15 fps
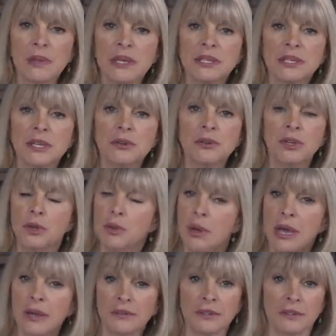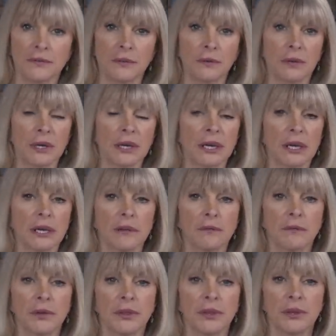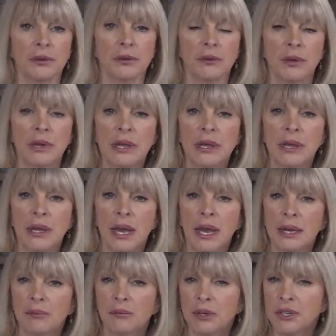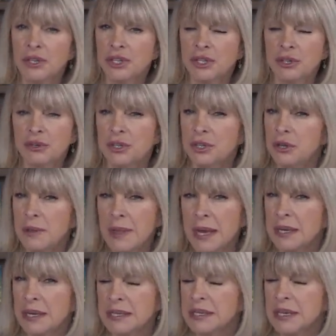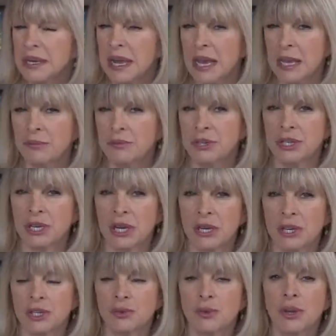So you have to fall in love with you. And once you do that, it's a game changer.